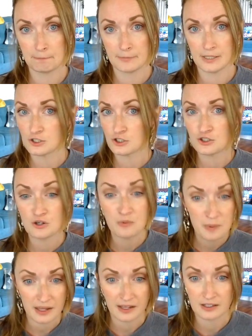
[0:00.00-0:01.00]
It's too
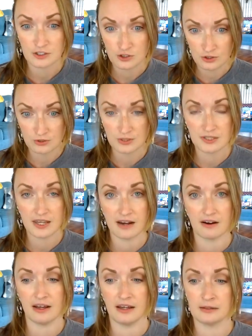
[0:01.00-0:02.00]
big, it's too
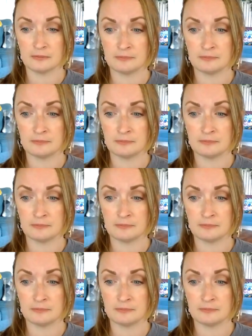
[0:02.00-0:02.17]
scary.